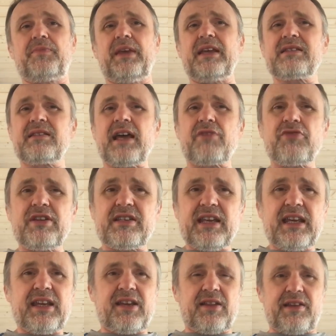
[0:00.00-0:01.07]
Isn't that
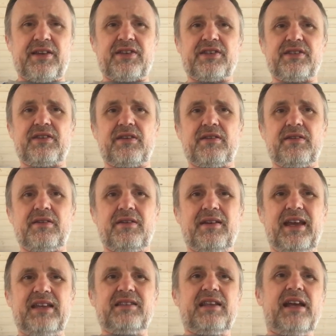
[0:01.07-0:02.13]
ridiculous?
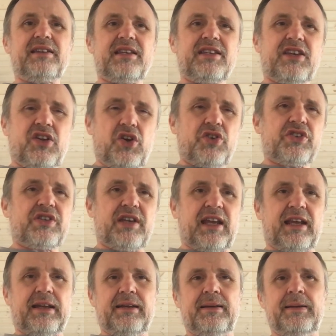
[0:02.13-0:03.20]
Isn't that
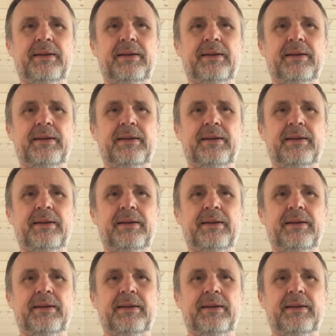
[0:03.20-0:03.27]
disgusting?